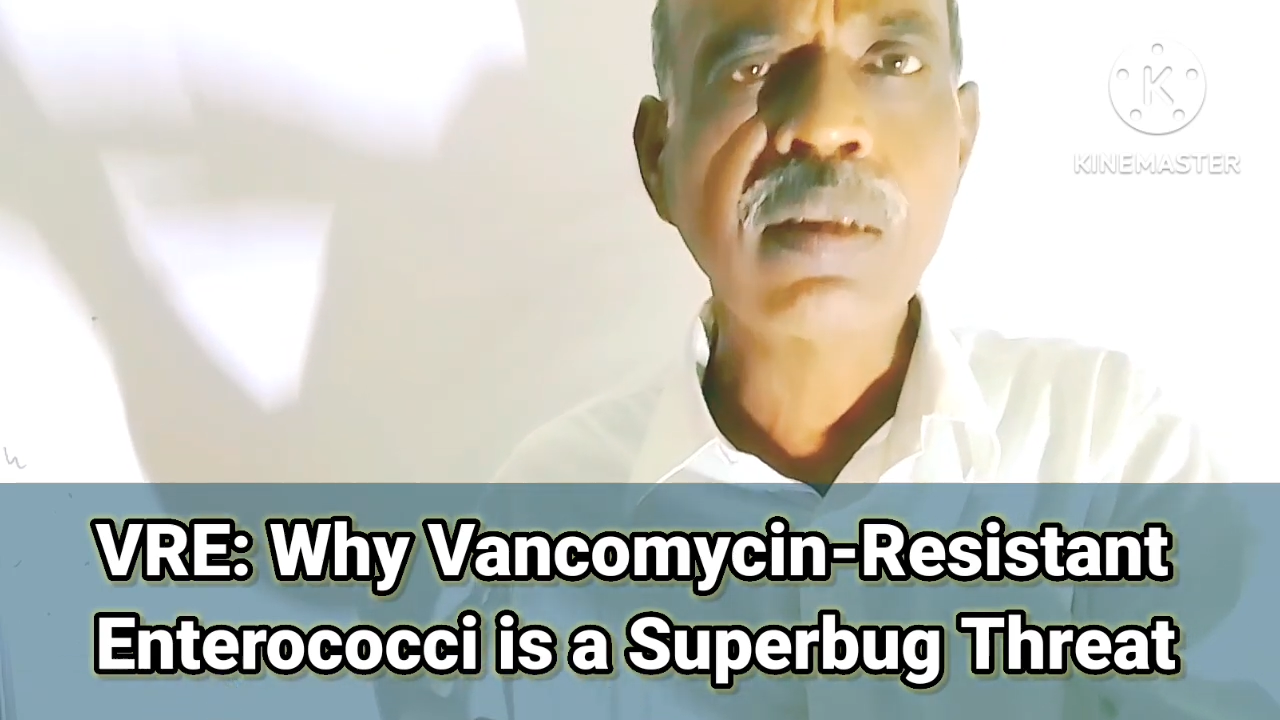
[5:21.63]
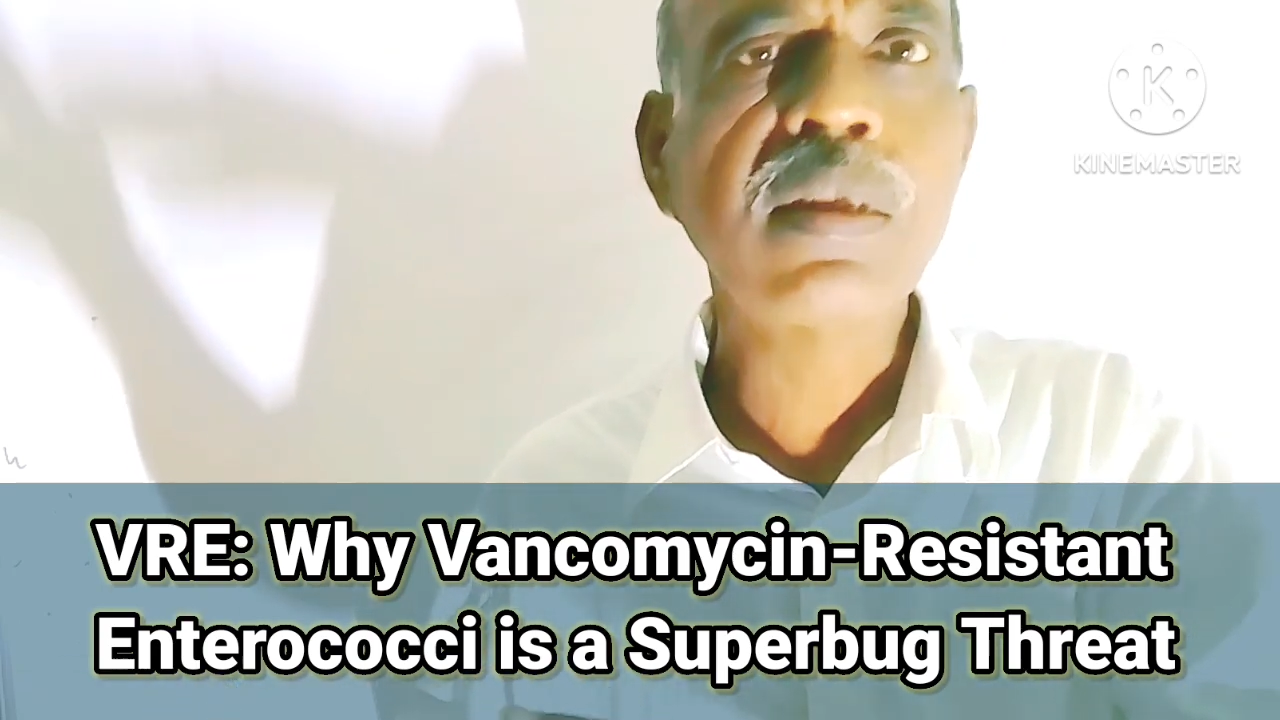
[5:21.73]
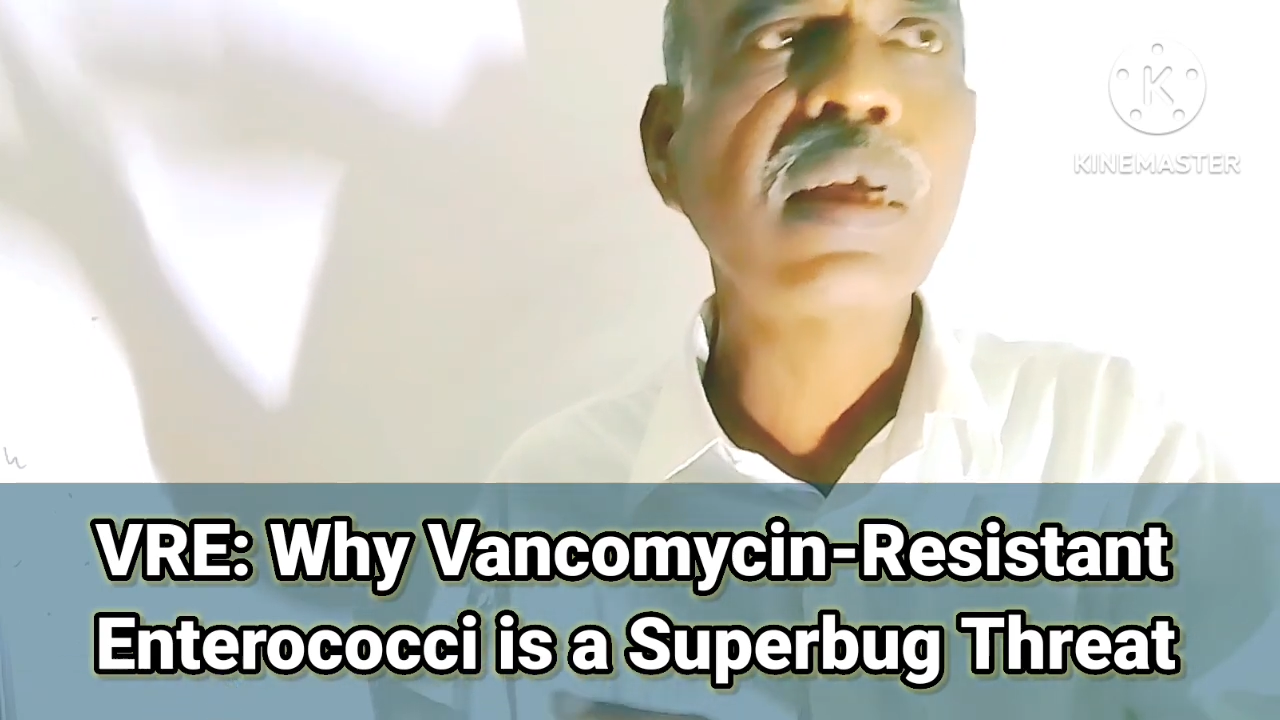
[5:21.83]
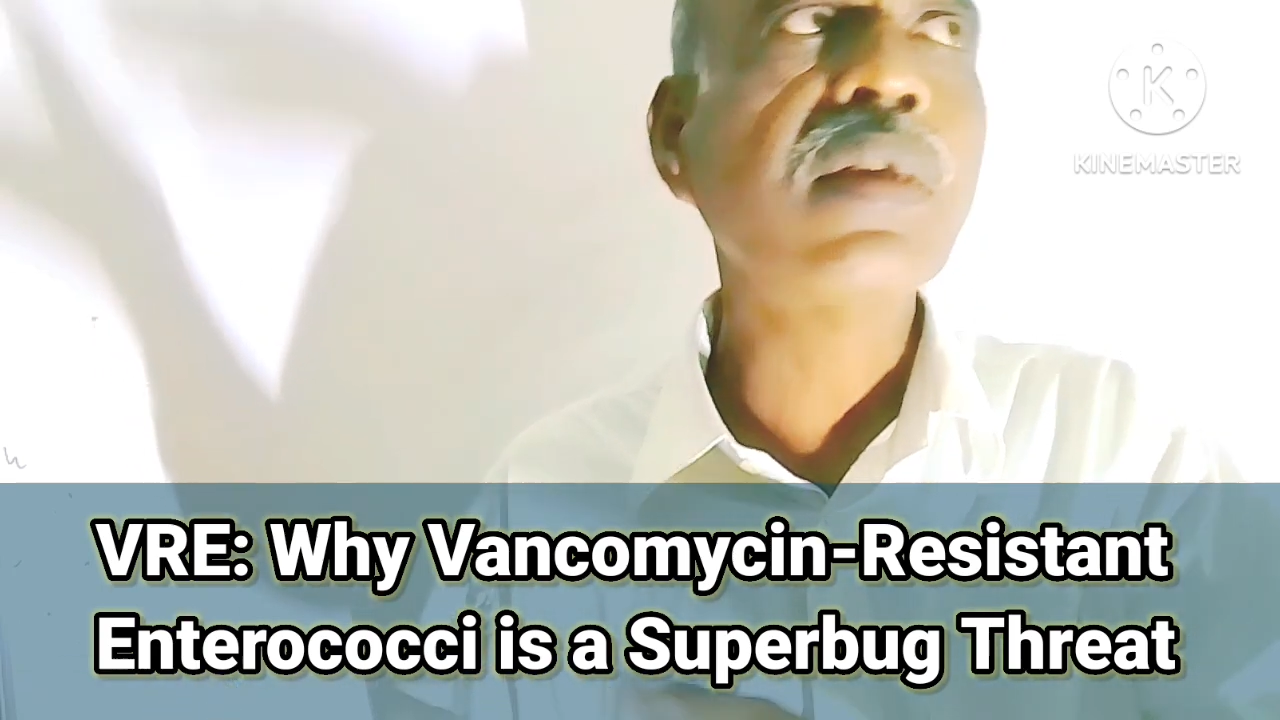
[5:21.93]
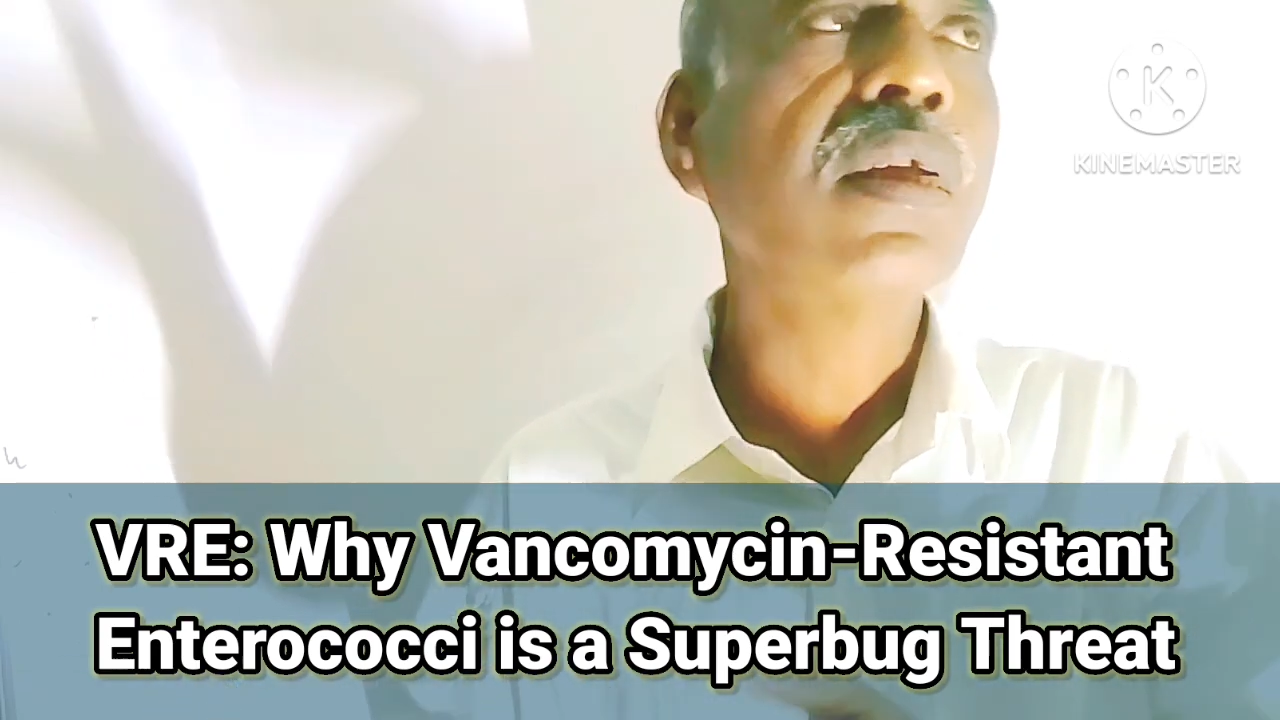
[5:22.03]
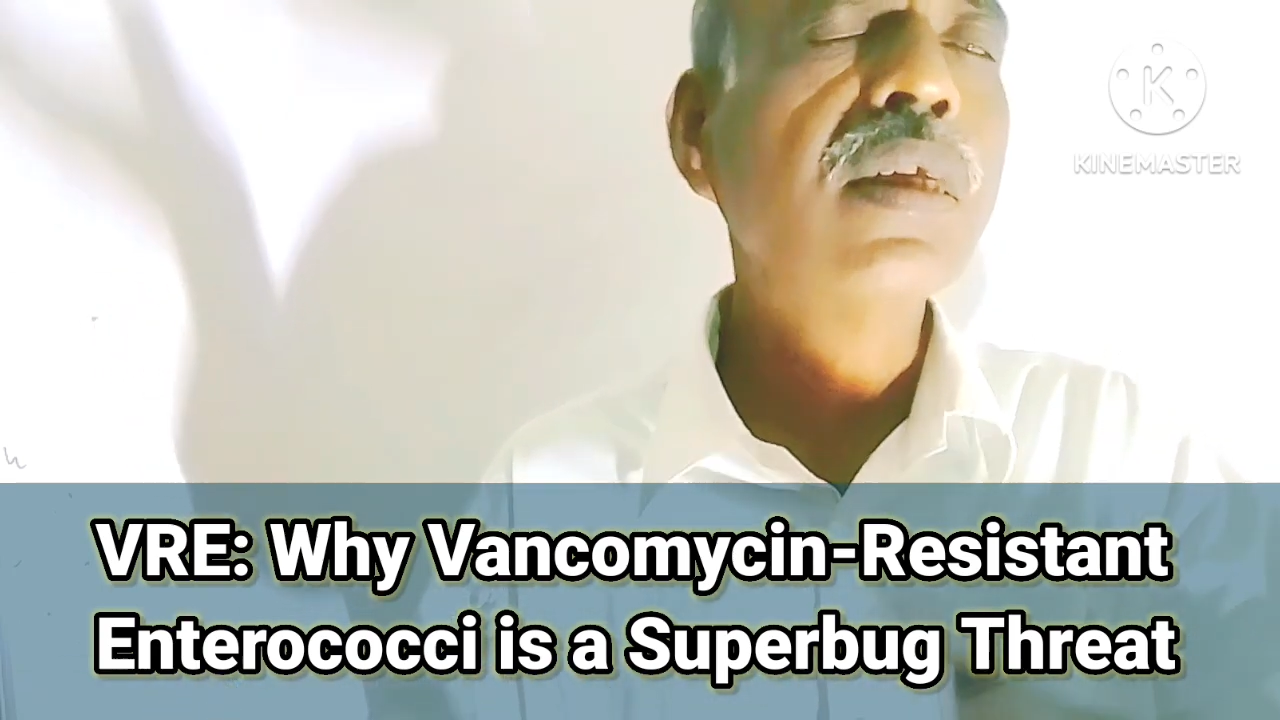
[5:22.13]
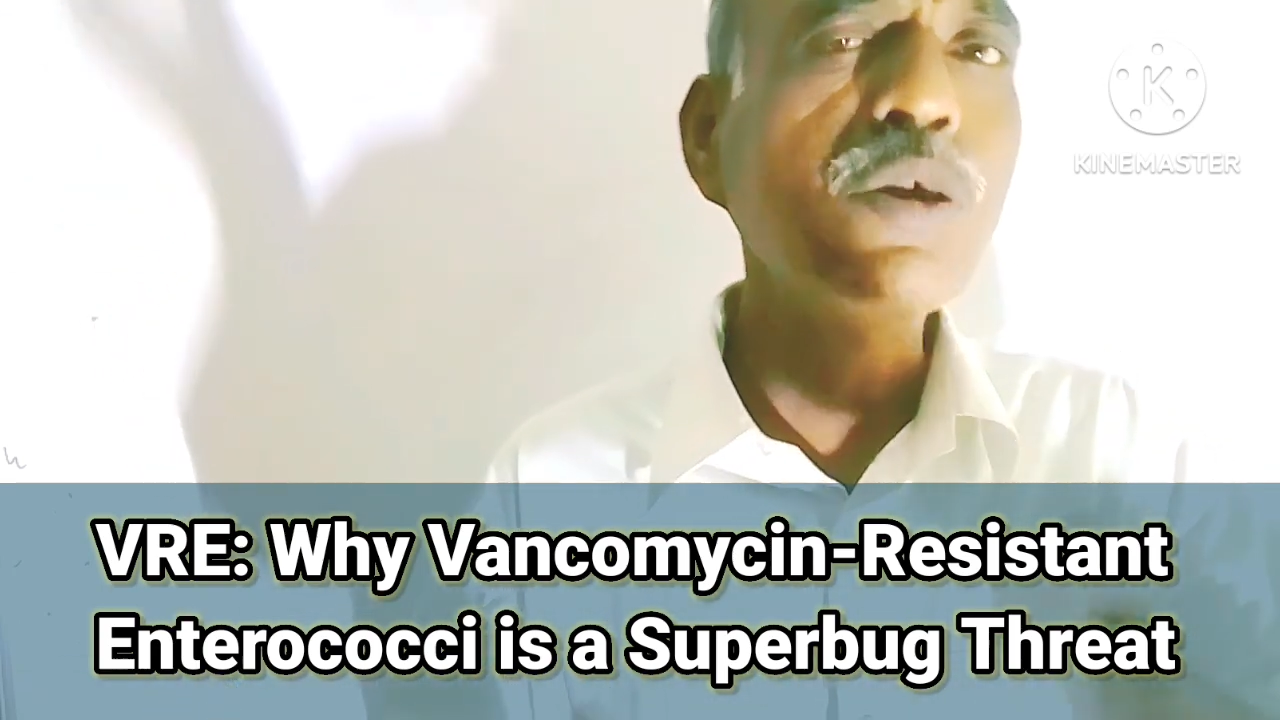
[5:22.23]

Then